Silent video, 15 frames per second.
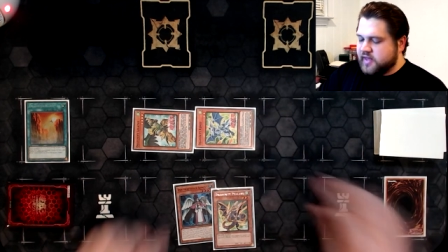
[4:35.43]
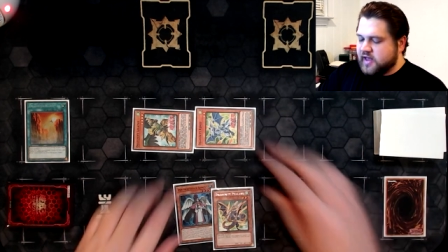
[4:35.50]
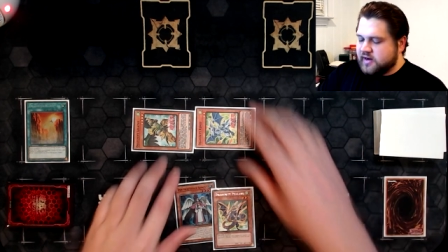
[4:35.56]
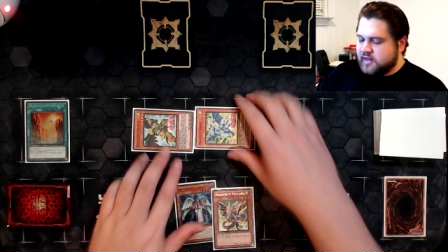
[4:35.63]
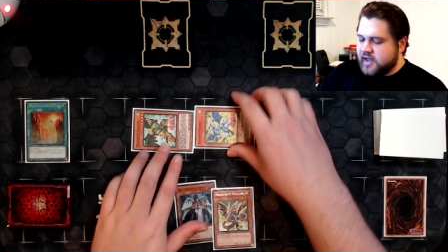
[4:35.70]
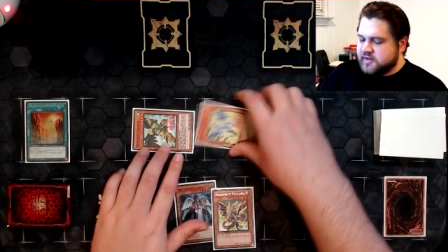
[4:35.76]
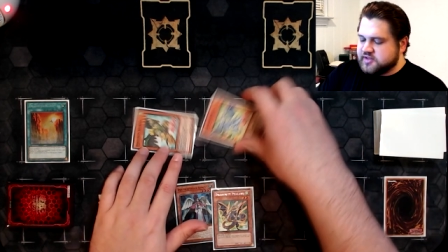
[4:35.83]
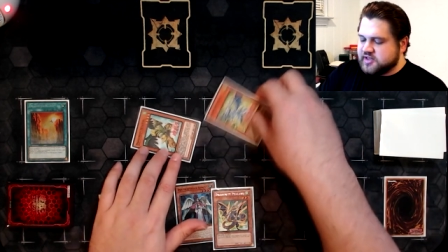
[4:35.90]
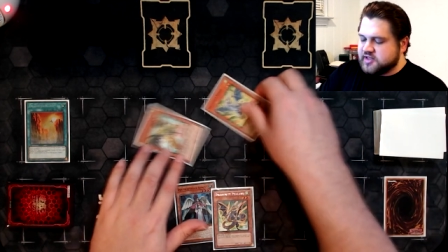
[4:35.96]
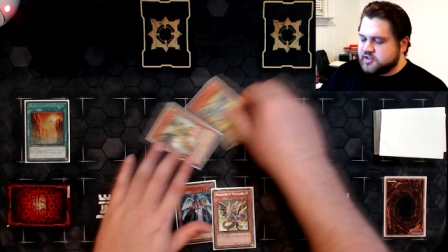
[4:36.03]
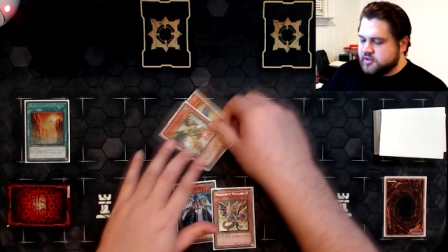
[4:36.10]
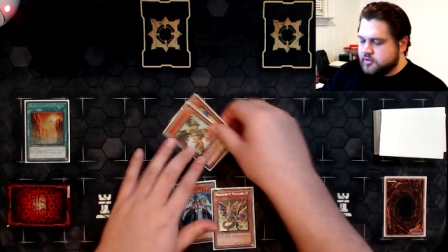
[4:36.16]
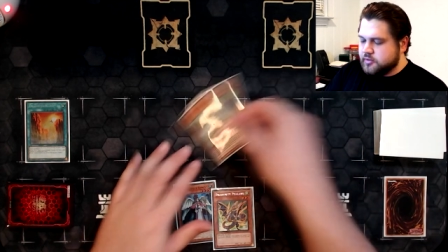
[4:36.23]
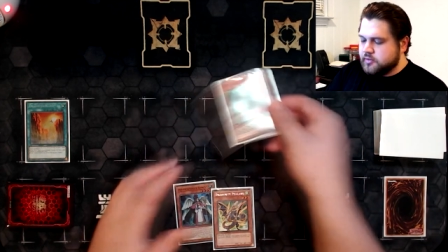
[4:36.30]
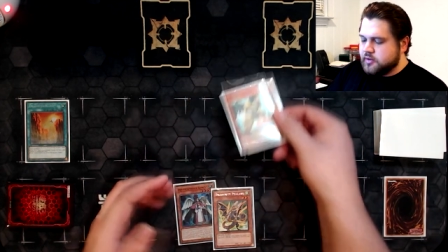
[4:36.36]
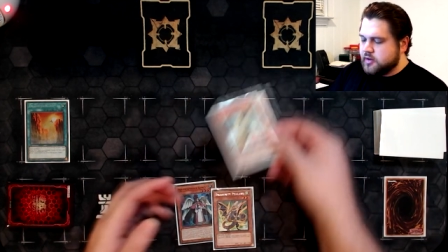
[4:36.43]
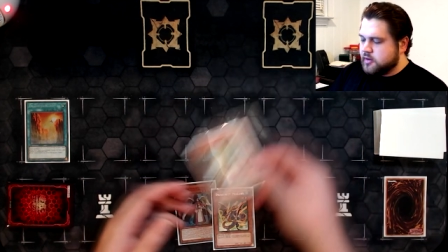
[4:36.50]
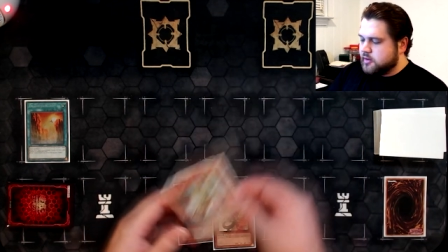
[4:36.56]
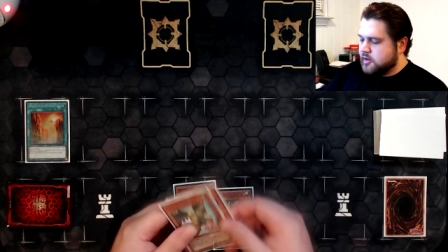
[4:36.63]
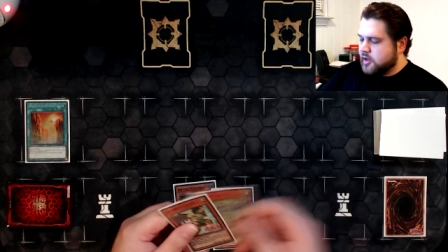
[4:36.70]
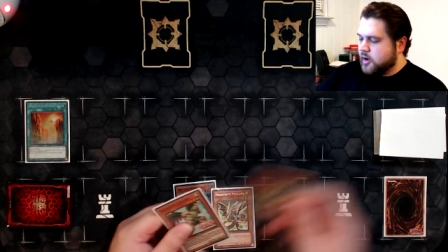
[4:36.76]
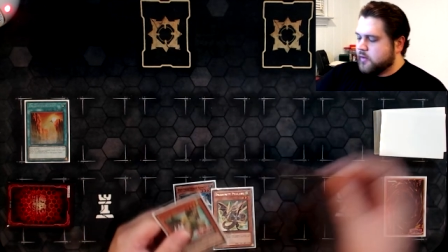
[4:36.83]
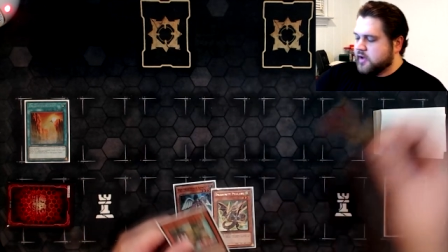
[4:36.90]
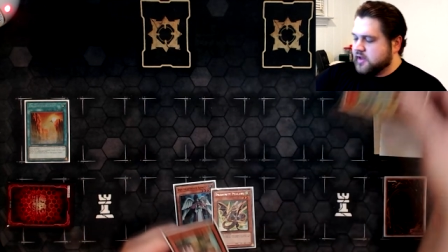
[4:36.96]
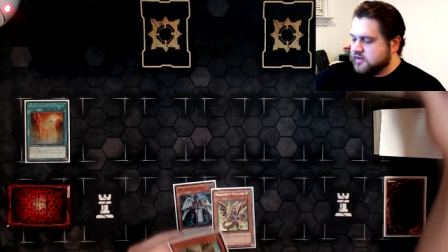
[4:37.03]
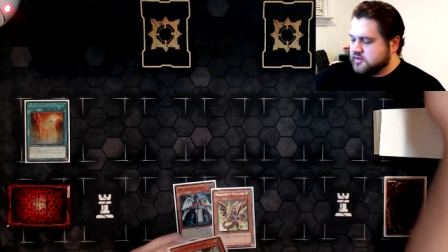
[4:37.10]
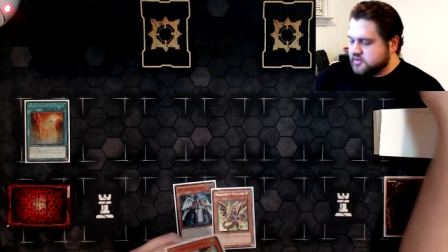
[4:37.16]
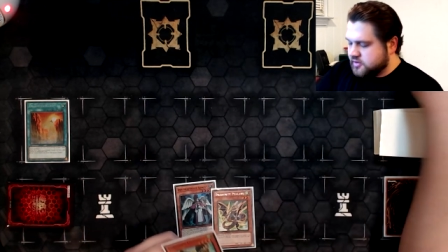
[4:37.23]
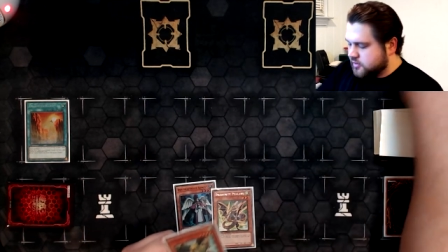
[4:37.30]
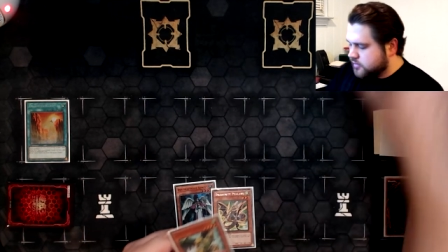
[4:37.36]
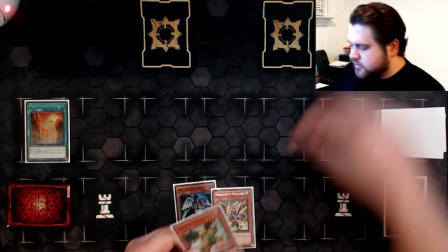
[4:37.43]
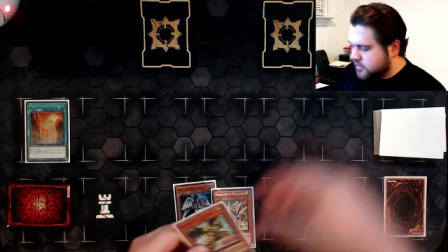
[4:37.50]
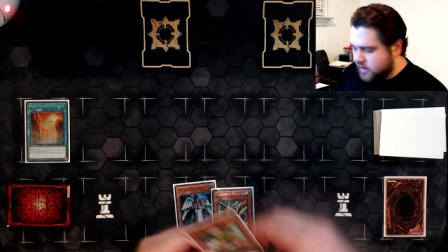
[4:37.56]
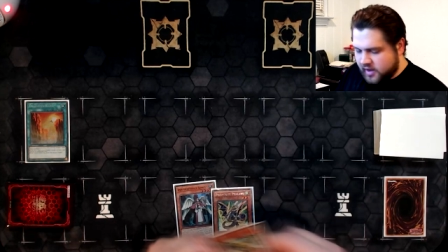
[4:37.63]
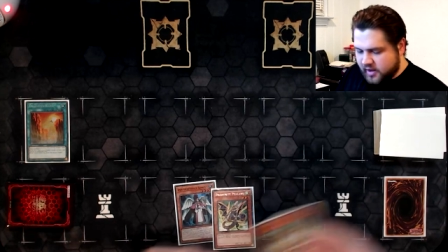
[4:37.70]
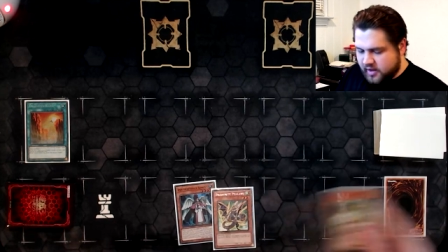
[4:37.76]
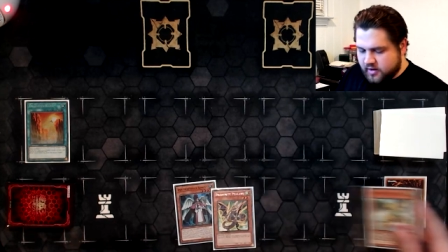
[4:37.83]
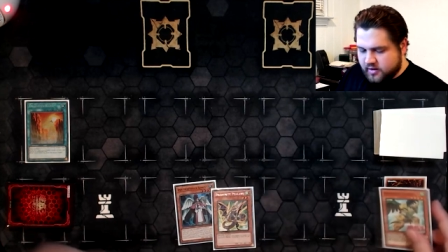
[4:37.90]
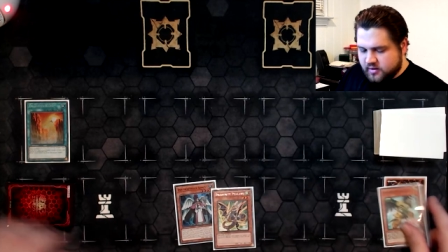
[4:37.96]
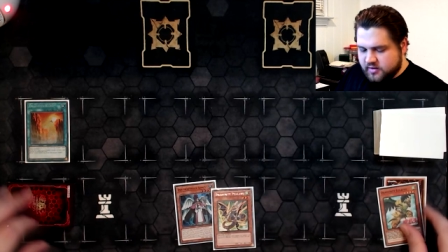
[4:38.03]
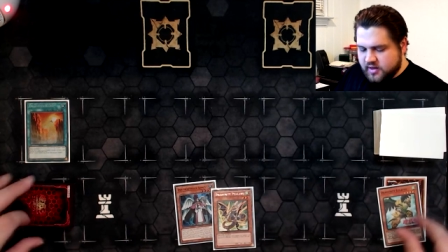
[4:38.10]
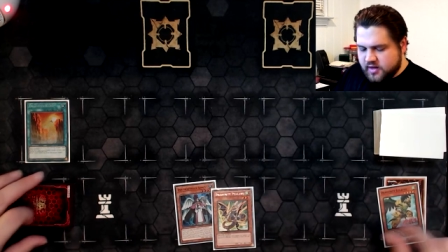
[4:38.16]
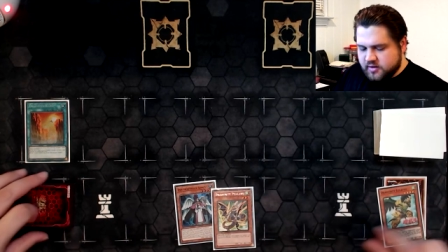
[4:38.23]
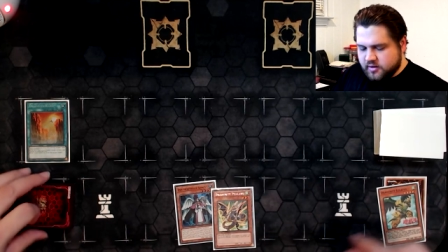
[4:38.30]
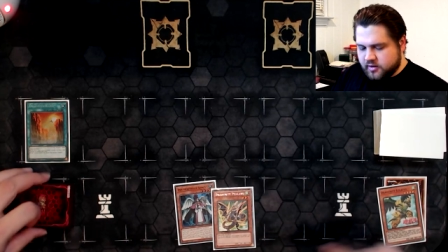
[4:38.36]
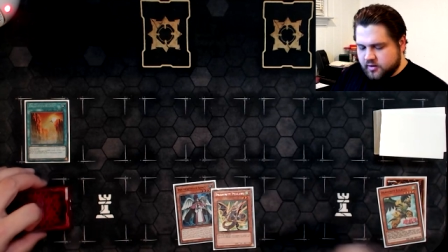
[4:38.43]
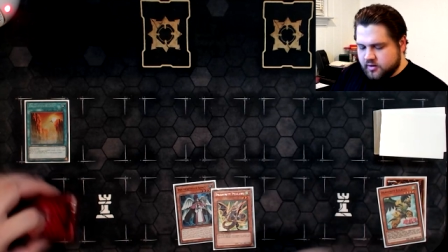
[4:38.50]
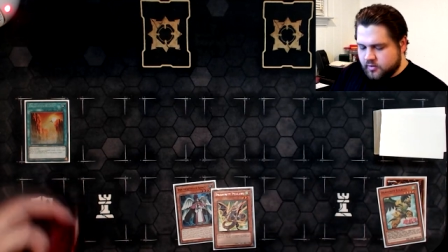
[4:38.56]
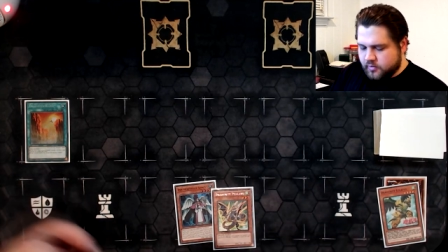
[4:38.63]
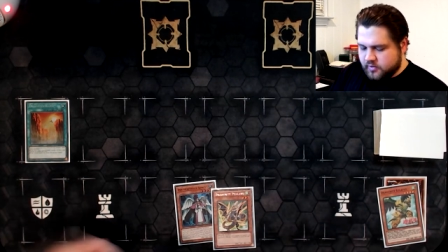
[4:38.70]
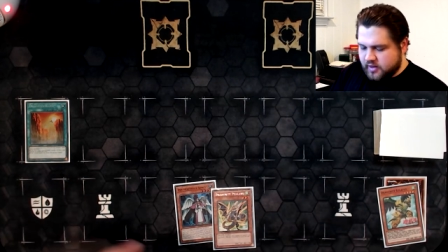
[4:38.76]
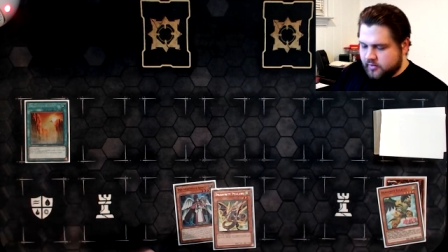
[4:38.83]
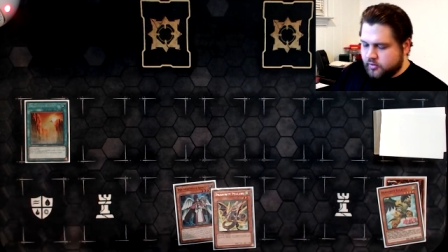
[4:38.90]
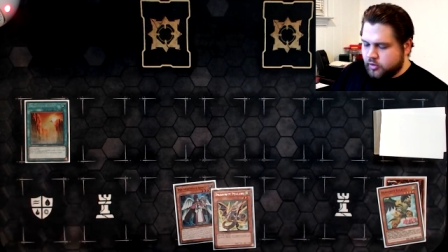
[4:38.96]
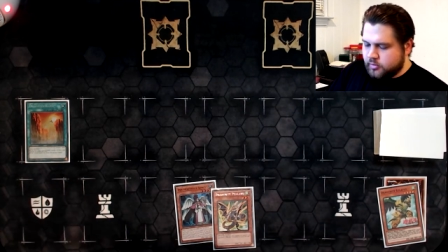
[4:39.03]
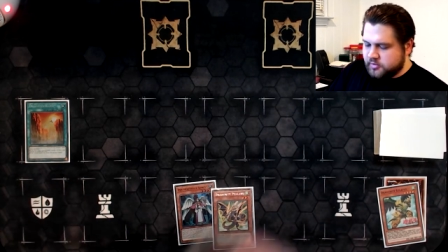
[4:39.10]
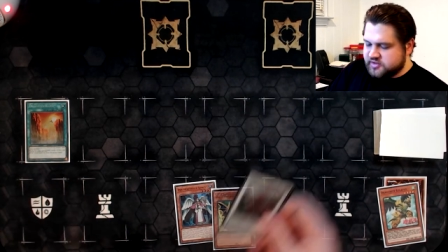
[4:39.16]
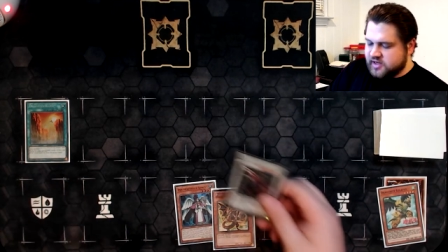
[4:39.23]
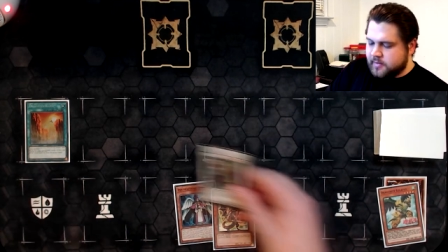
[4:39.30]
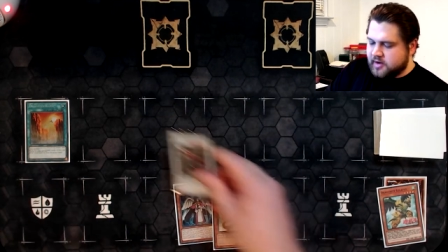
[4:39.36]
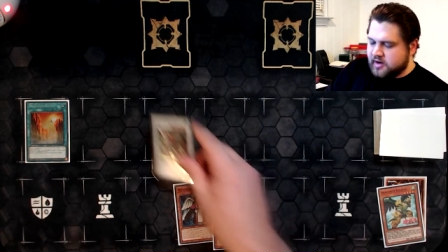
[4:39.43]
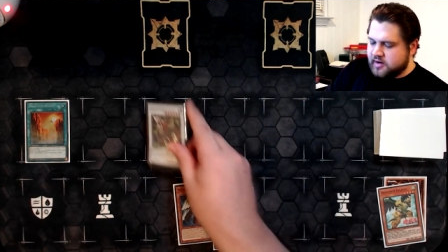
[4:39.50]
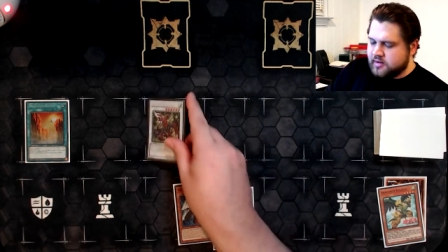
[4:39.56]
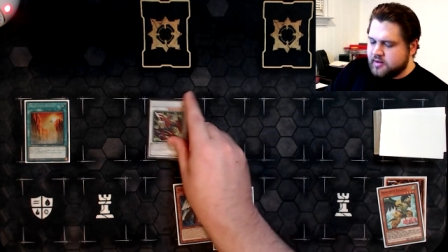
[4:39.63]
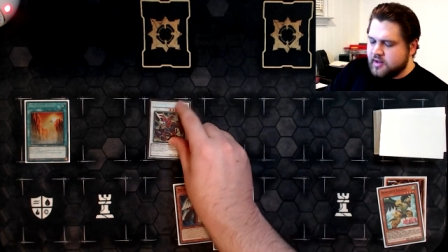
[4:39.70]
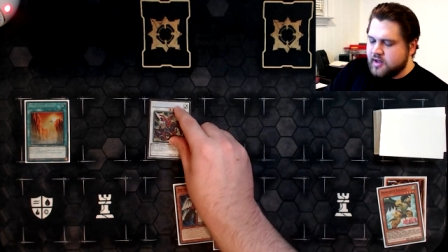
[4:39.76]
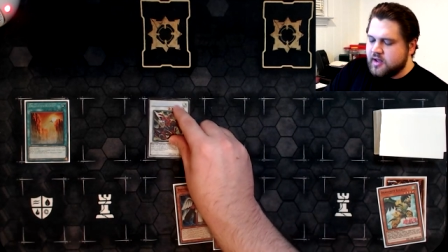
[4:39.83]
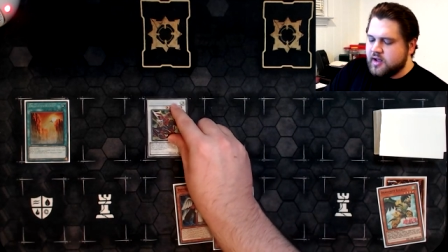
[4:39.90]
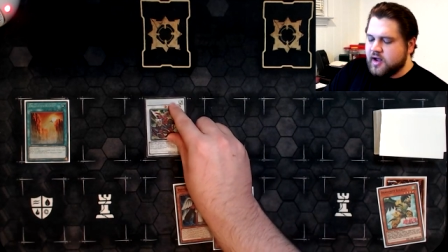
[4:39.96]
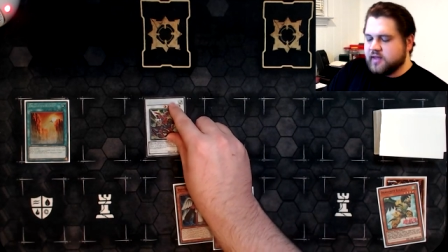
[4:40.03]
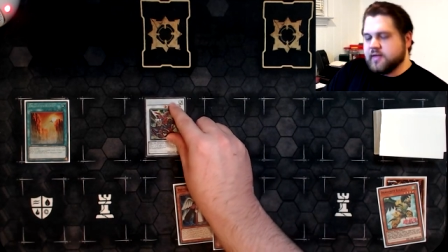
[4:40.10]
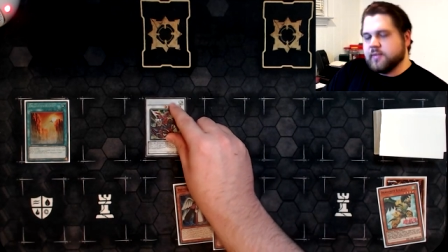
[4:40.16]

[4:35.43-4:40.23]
and that allows us to go into a Gae Dearg without normal summoning,